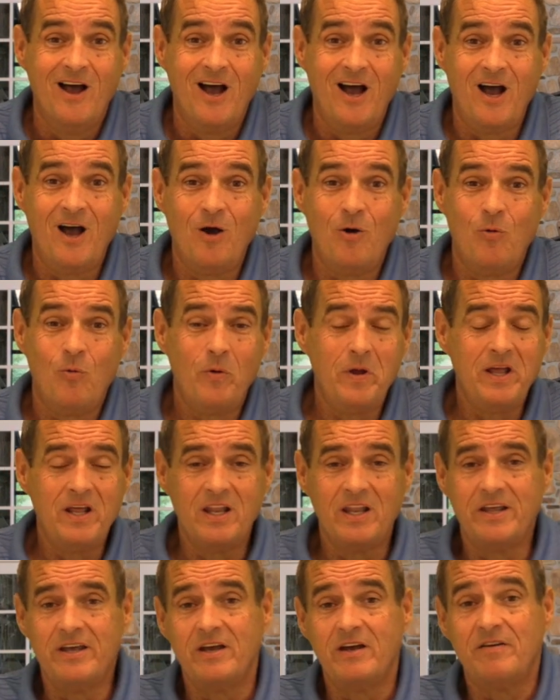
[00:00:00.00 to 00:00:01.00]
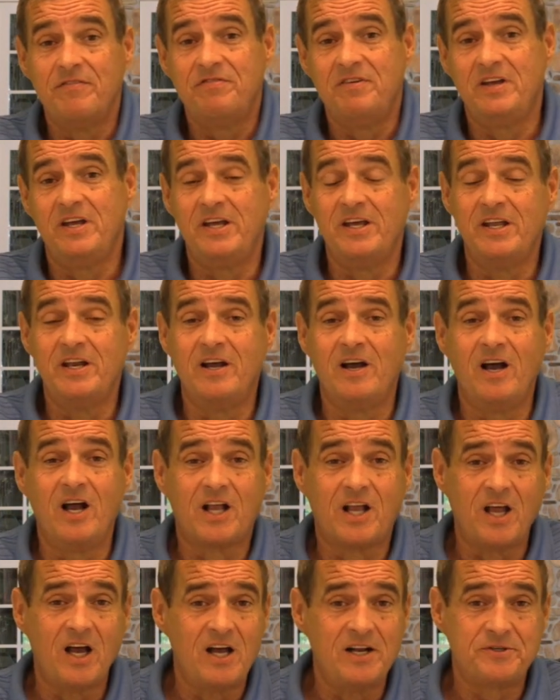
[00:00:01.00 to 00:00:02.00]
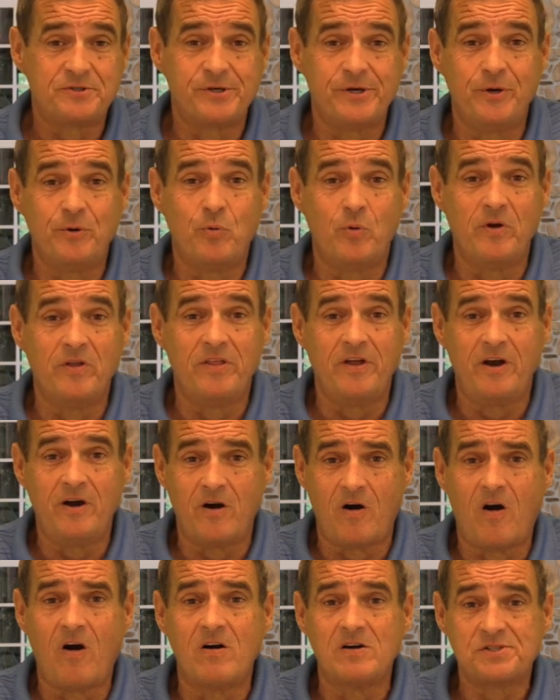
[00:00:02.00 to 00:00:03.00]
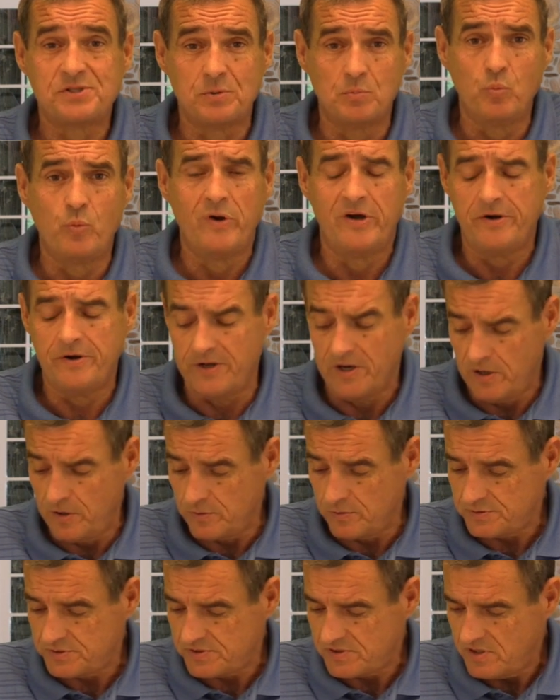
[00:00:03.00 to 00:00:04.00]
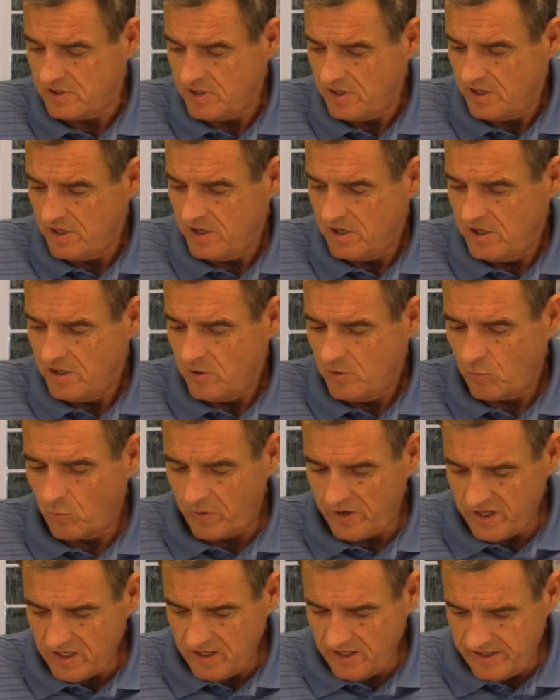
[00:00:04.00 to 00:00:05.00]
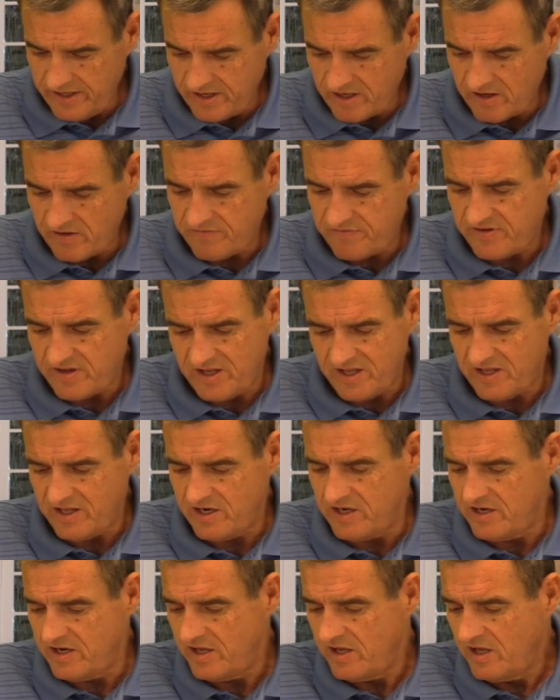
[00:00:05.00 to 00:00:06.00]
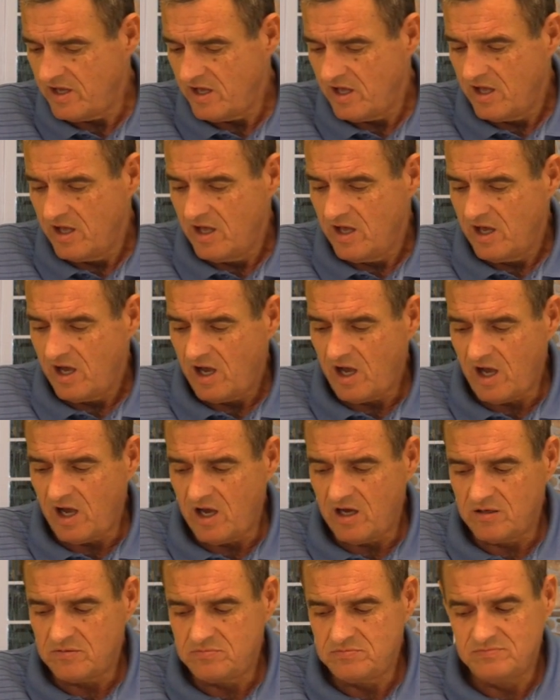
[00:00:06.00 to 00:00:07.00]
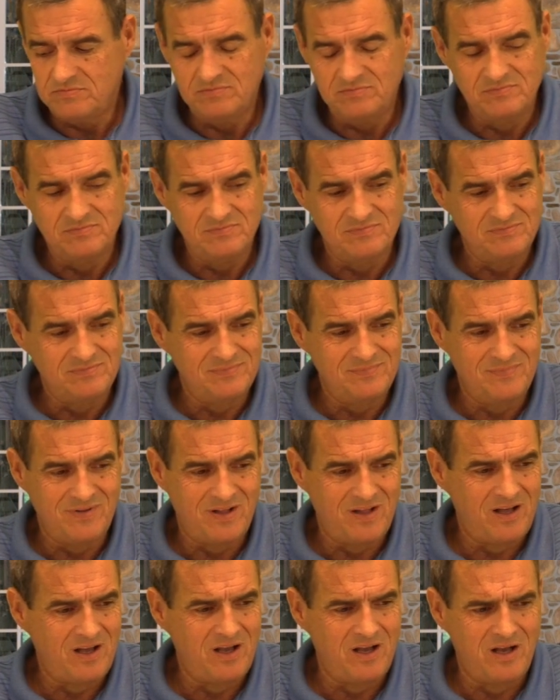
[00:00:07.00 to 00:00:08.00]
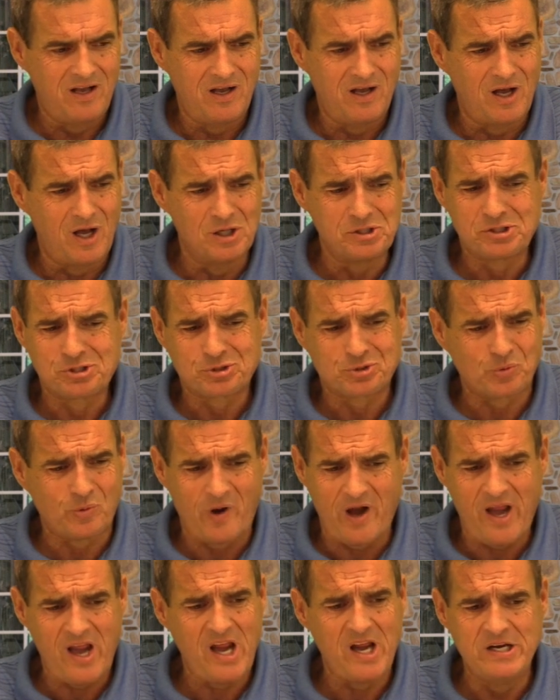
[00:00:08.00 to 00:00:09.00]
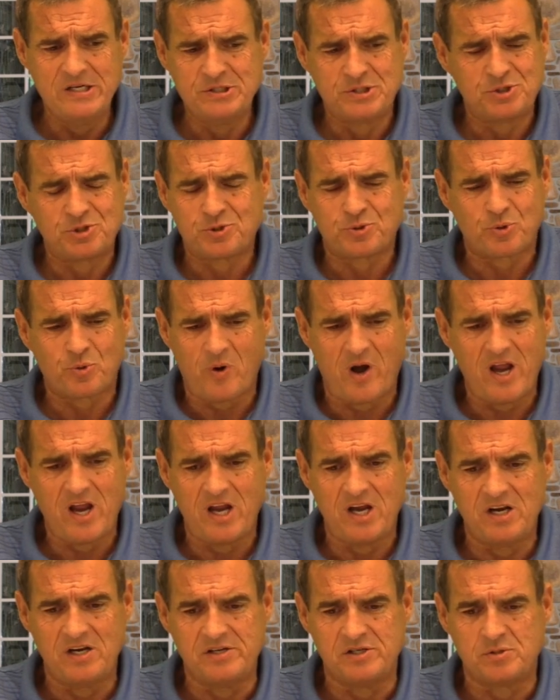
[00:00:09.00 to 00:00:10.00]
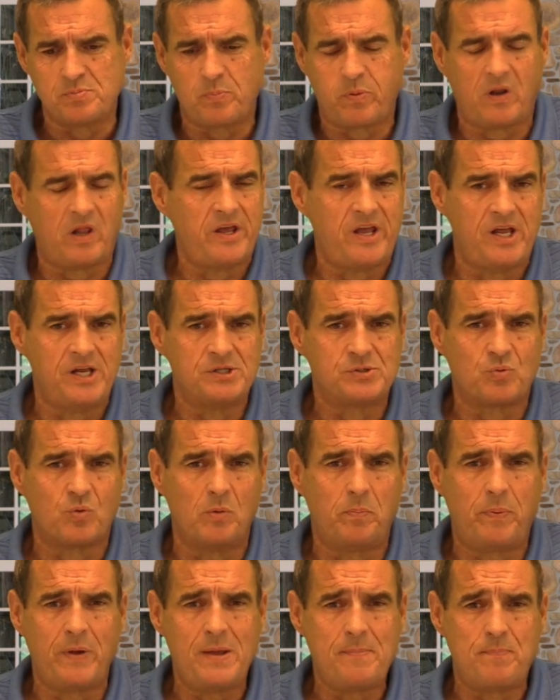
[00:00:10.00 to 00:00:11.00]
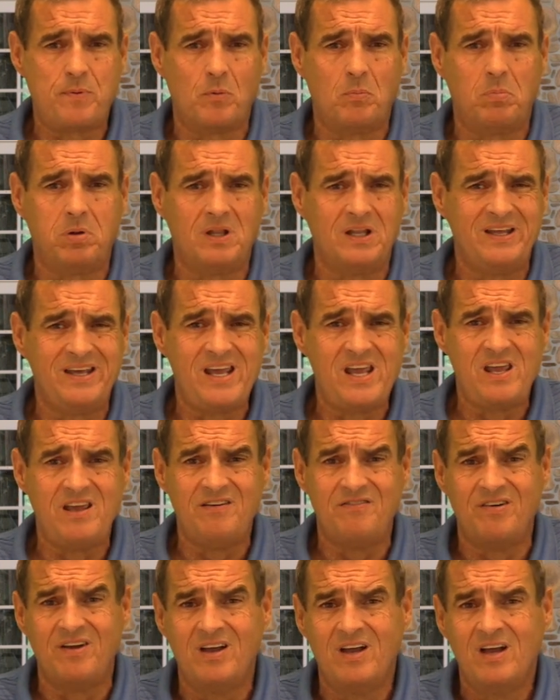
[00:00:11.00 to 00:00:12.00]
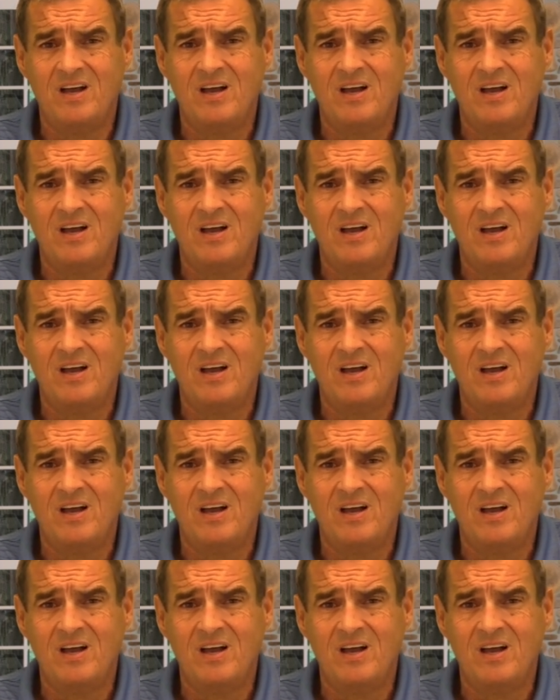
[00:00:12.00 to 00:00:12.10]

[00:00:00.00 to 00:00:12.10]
uh, we live in a country where there are some weirdos we live in uh, a strange, strange place where people believe